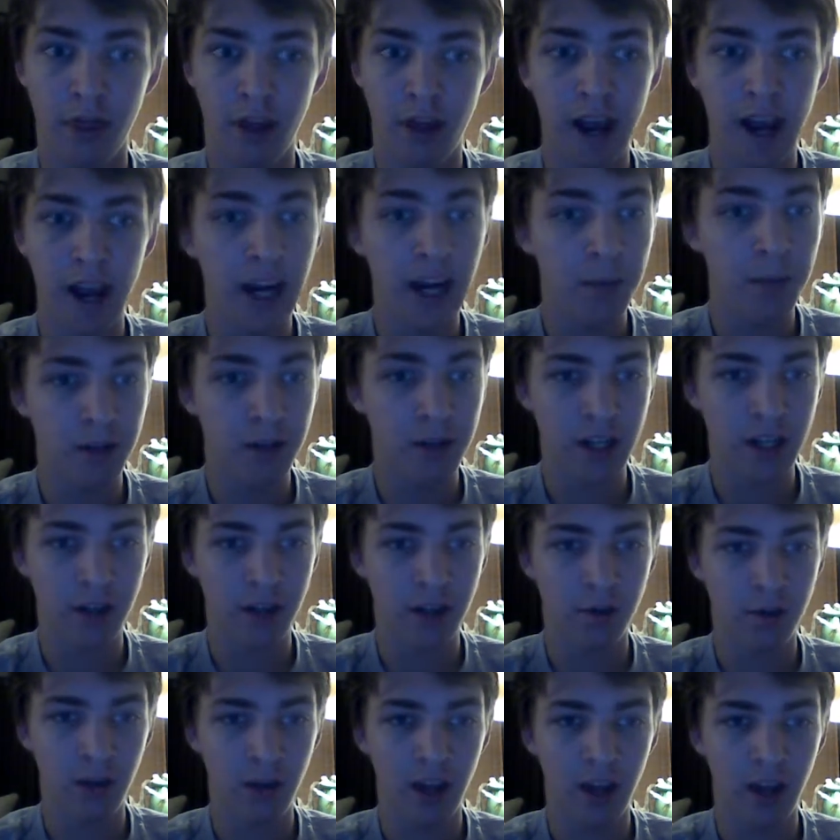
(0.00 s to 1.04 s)
80%
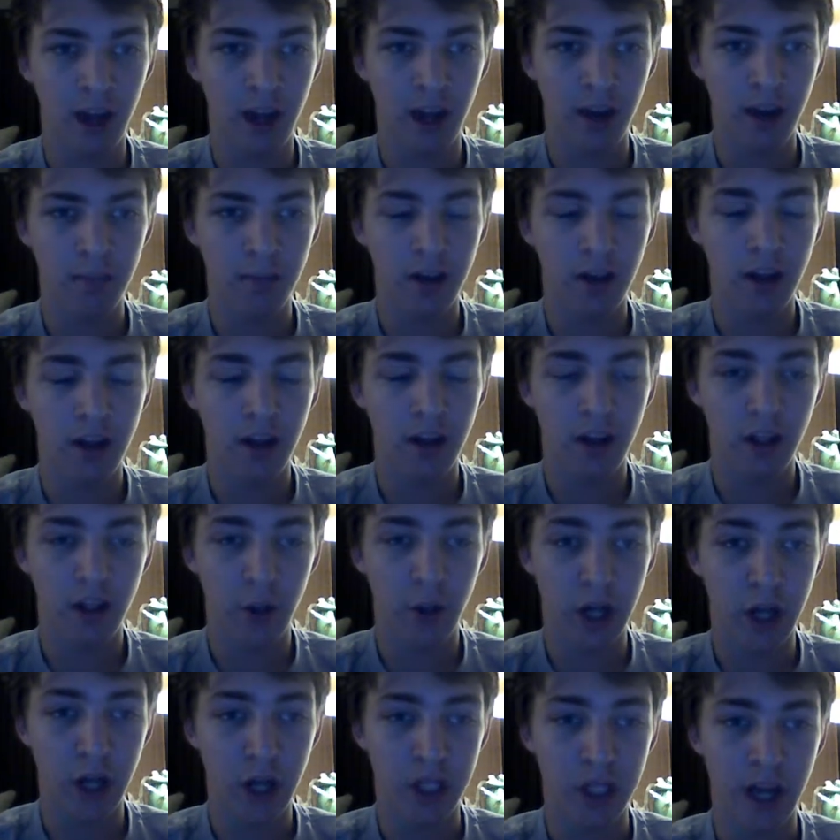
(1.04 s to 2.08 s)
through the game.
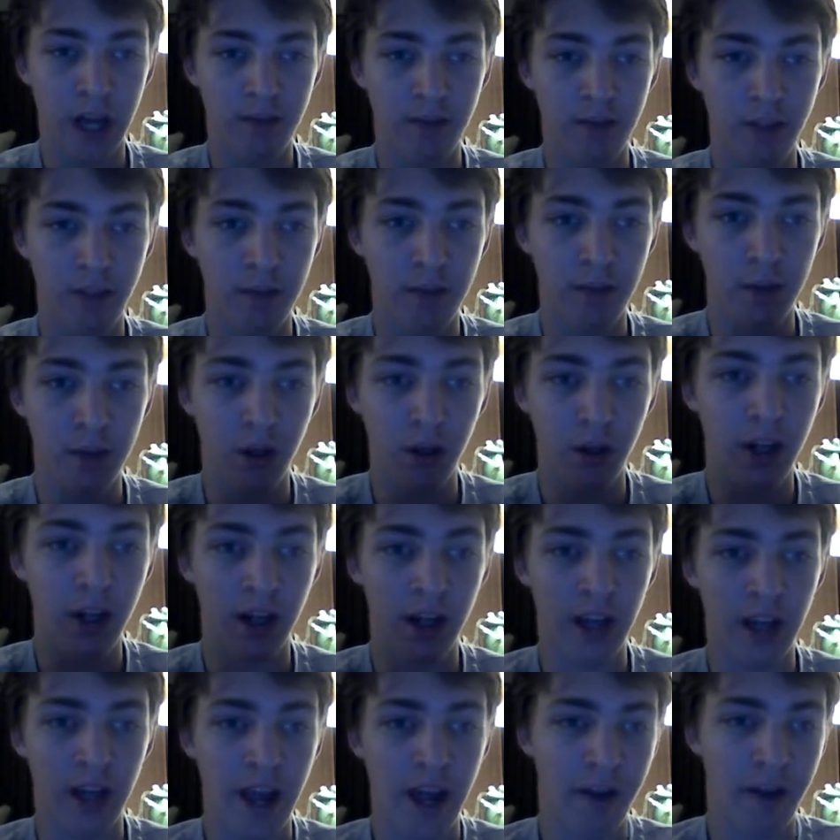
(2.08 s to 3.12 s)
You actually have the ability to
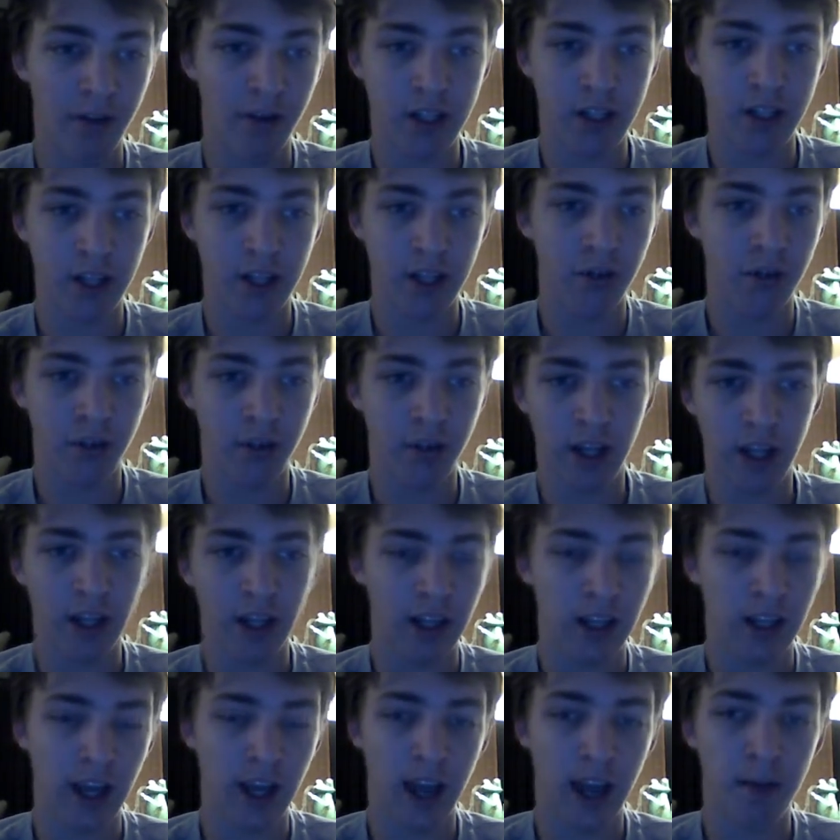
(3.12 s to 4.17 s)
get every single thing in the
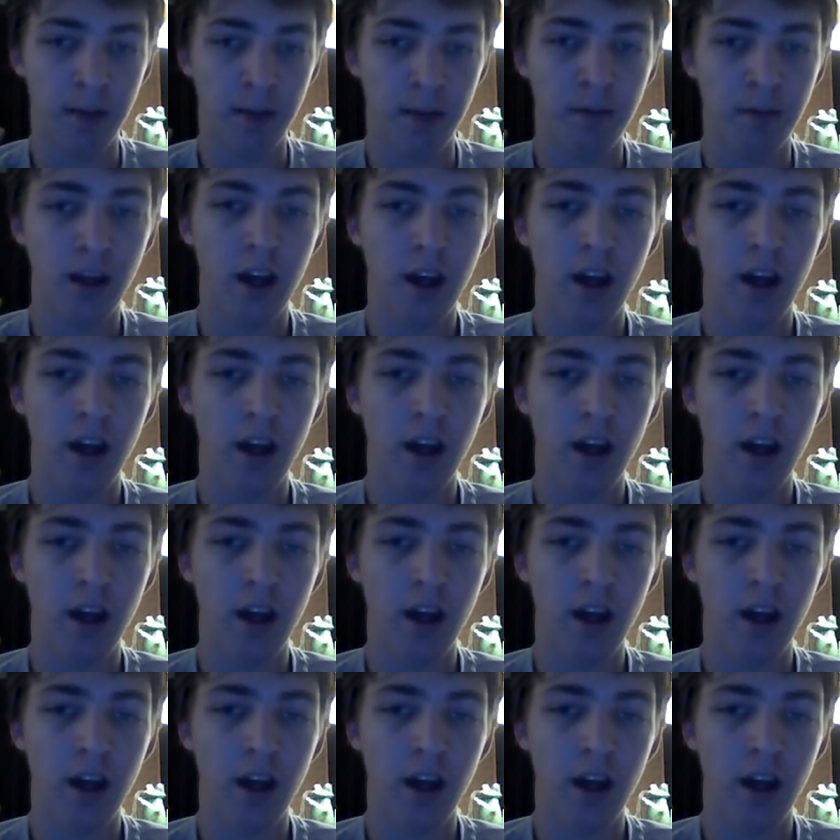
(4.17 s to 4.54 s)
game.